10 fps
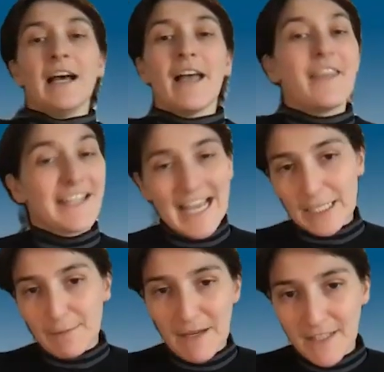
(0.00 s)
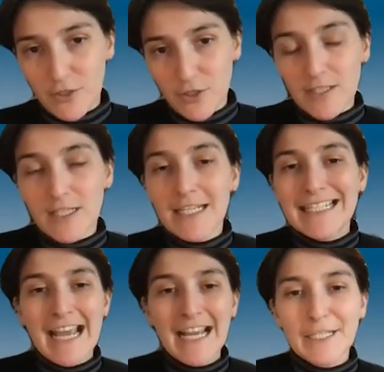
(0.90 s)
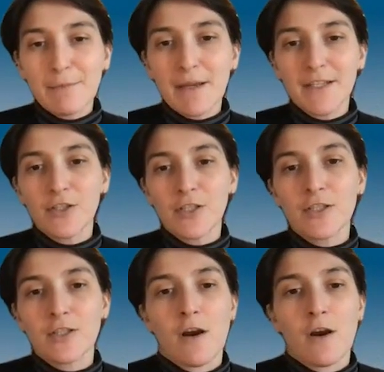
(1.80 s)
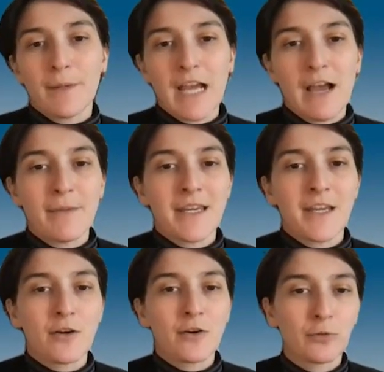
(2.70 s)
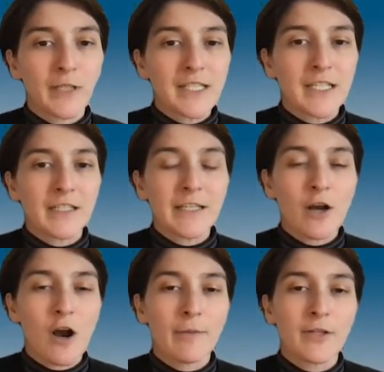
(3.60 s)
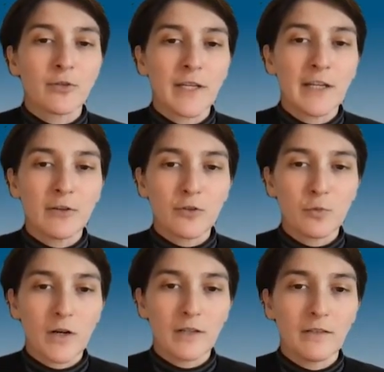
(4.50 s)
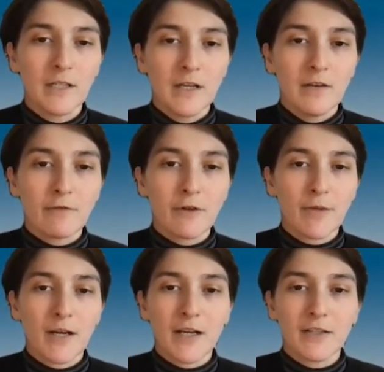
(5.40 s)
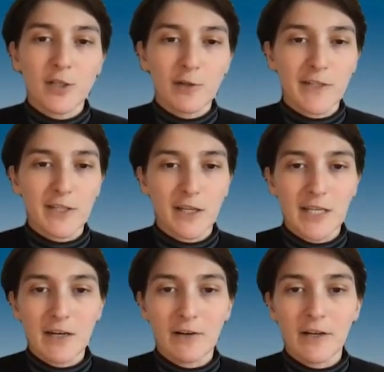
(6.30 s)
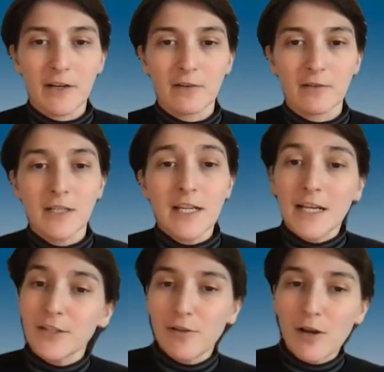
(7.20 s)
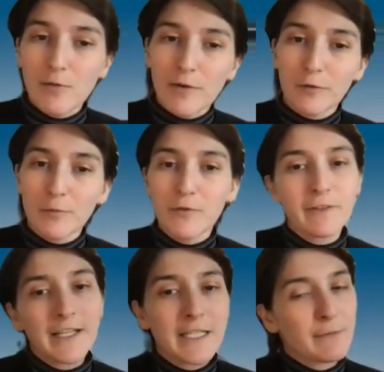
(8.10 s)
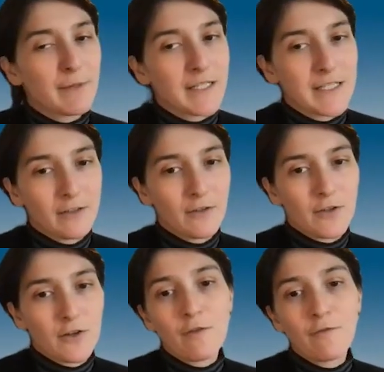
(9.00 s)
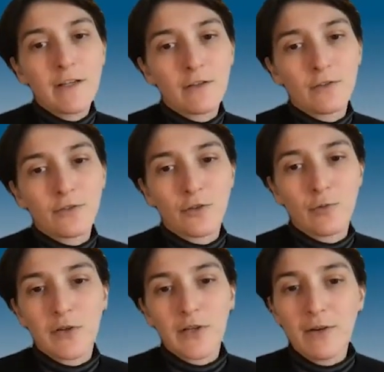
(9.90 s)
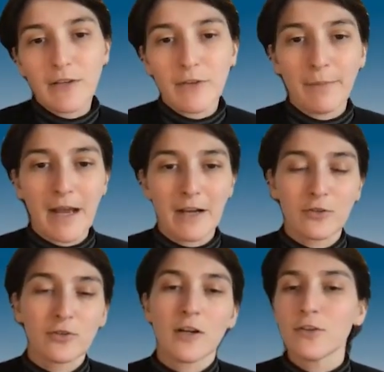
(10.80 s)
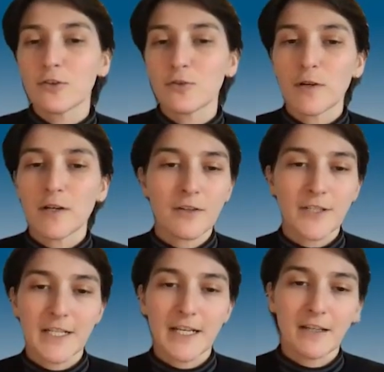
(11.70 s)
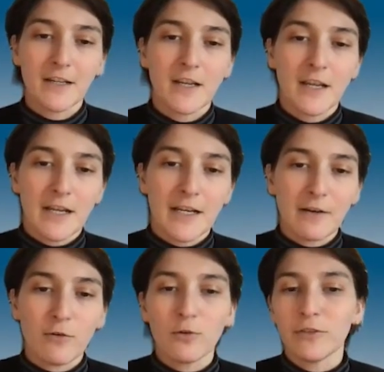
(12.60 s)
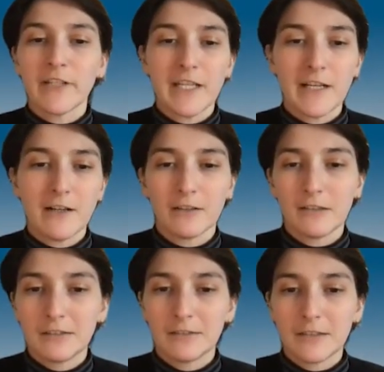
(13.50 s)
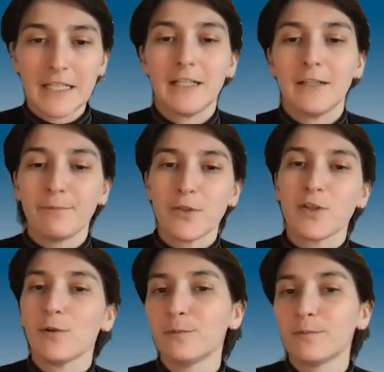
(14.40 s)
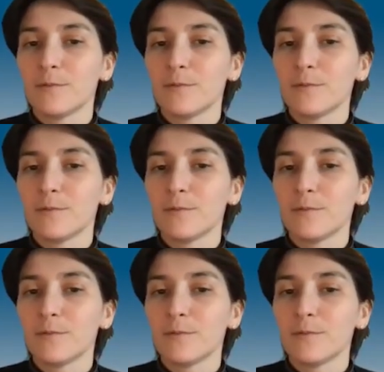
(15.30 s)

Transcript: And then text messages. Text messages are becoming increasingly common. So here's one from Service Ontario. As you know, we've removed license plate stickers on all vehicles, so we are now giving back $120 Canadian. Get a hold of it here. Click. So